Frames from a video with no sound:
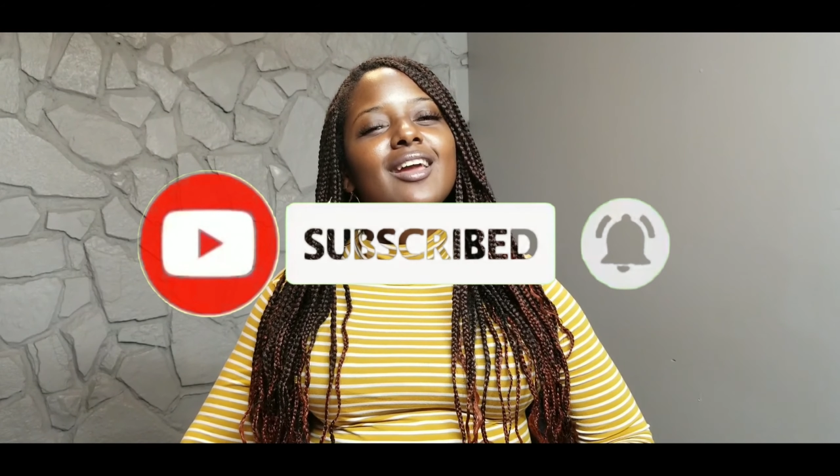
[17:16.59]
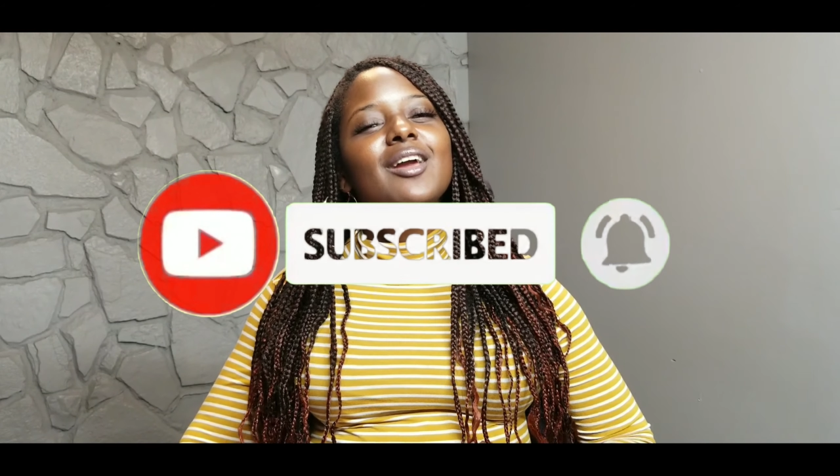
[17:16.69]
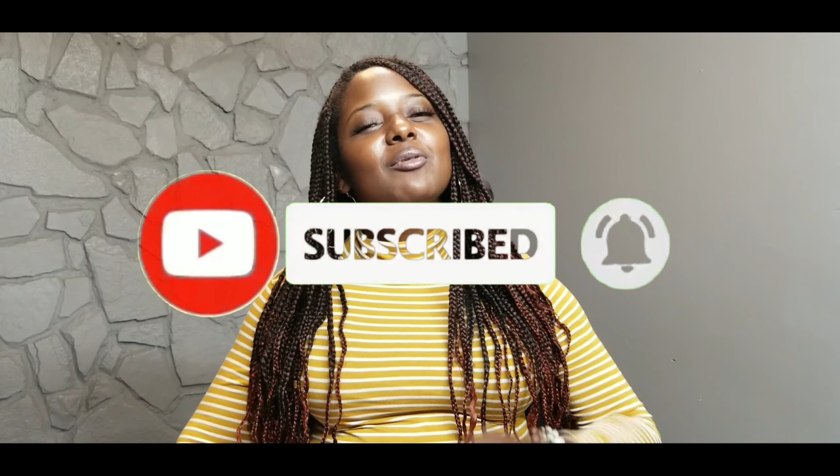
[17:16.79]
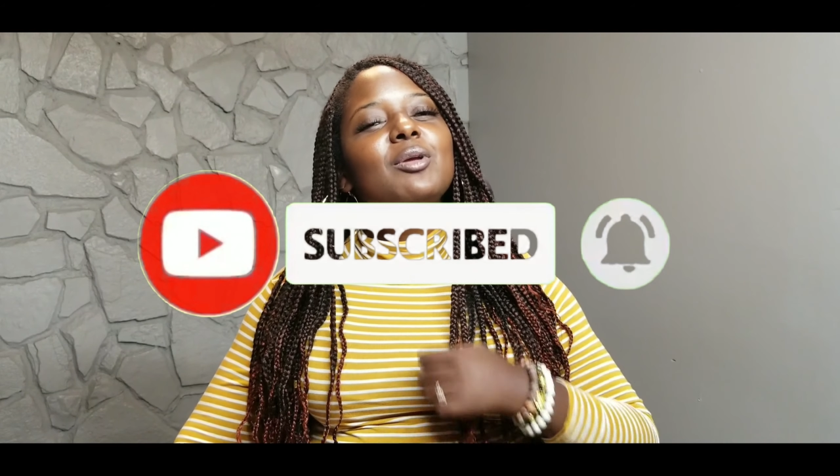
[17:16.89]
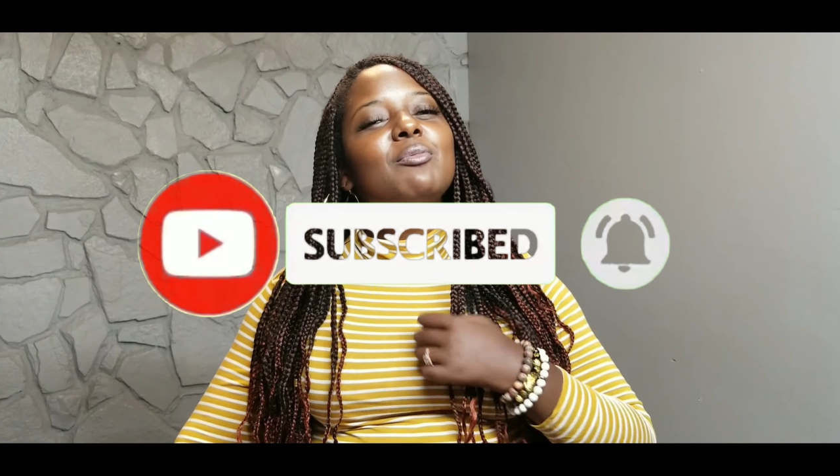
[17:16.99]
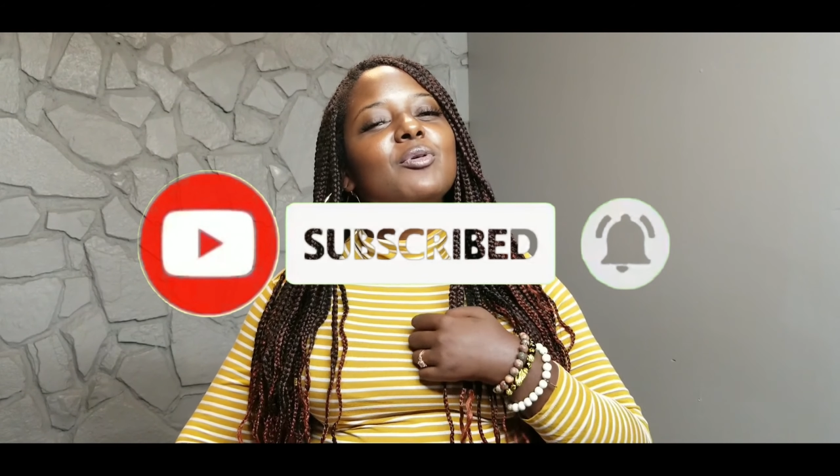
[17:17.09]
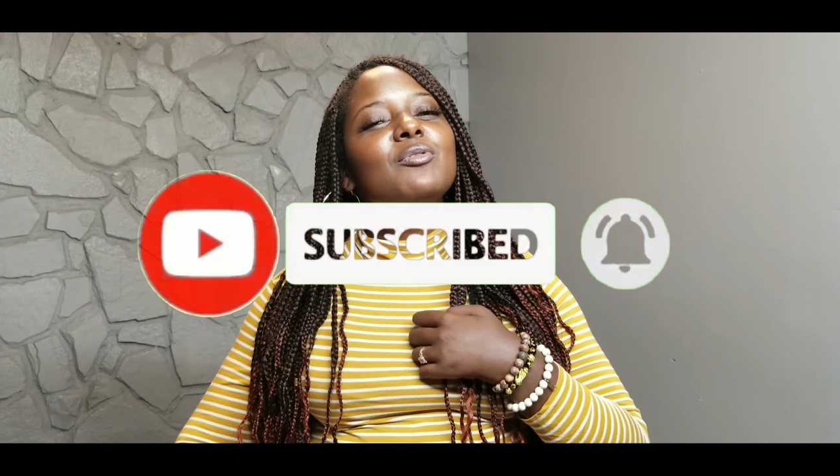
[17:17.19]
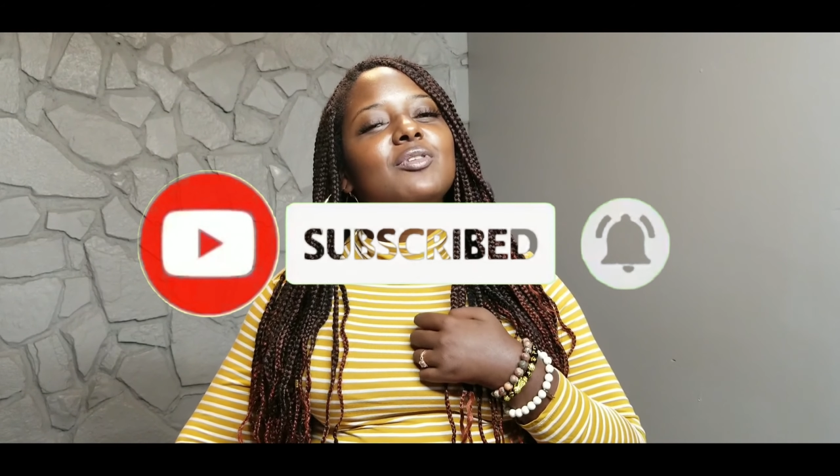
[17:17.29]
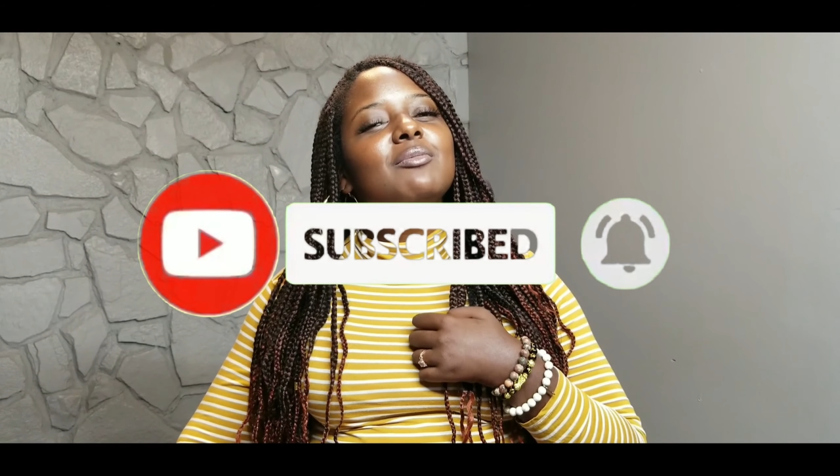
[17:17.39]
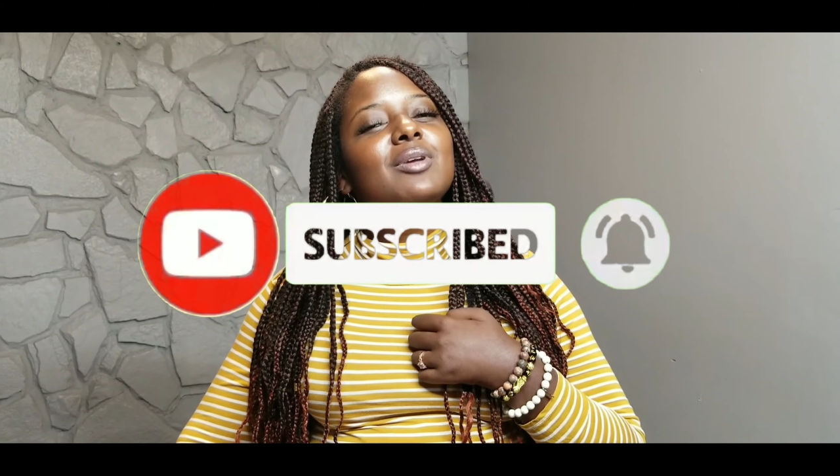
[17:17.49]
really
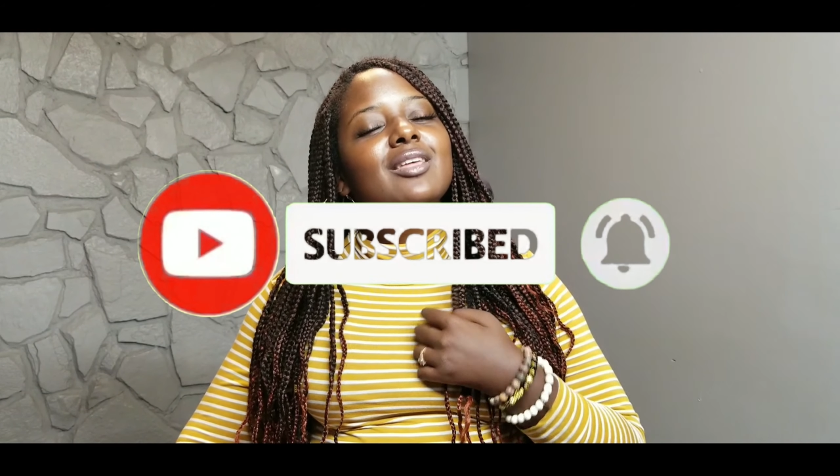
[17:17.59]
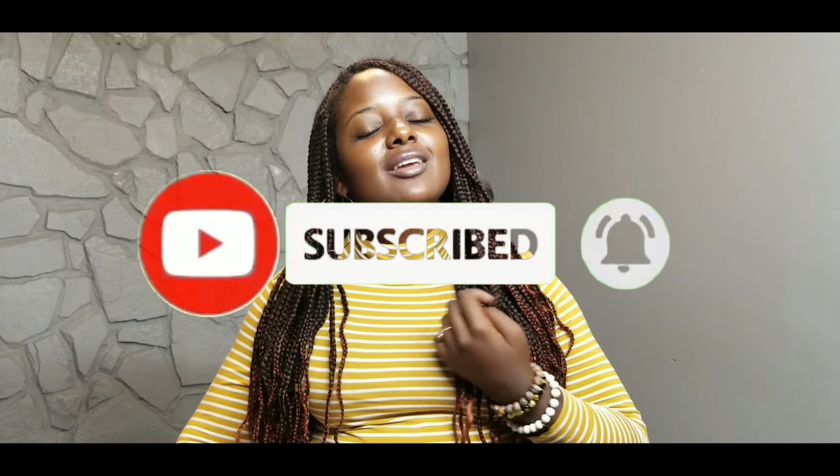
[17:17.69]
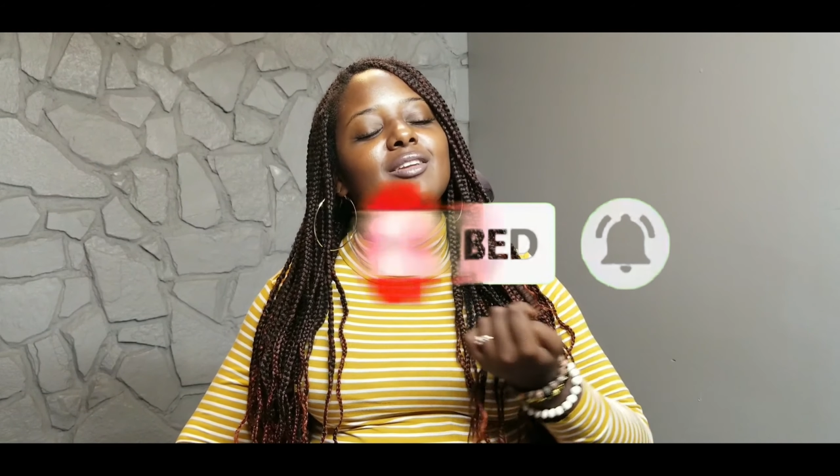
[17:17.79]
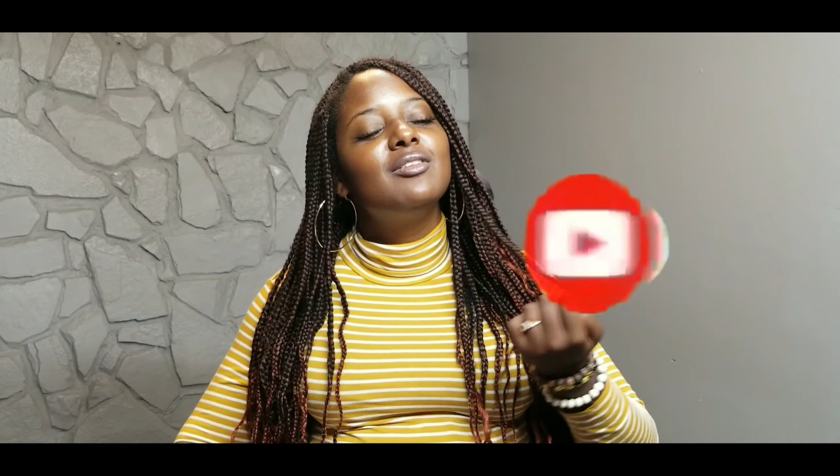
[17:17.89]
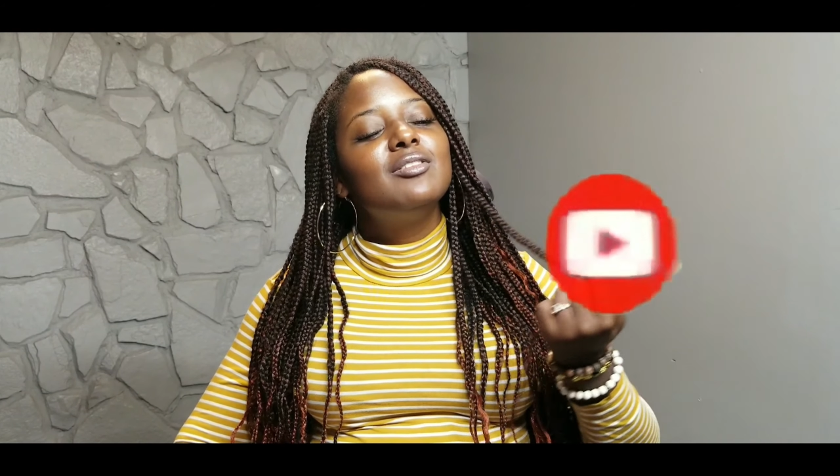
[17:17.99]
proved to me that, you know,